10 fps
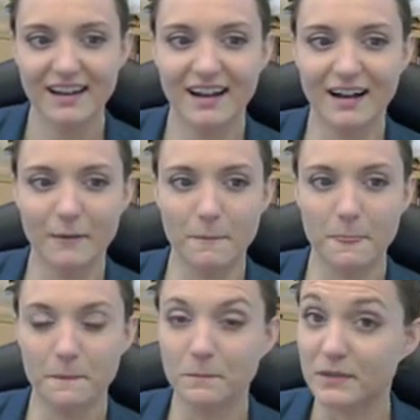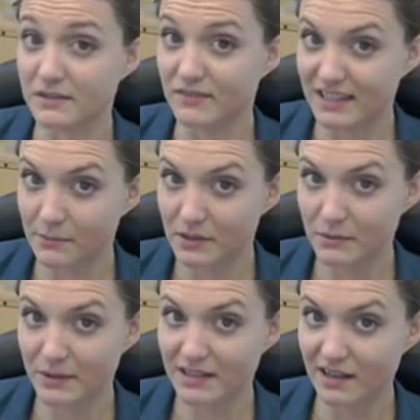um, this is very similar to what
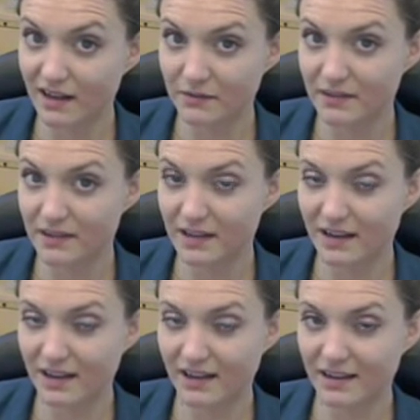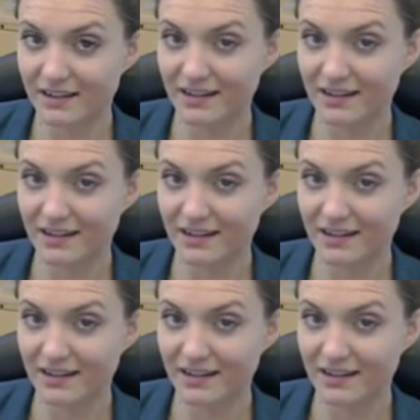we saw with the uh,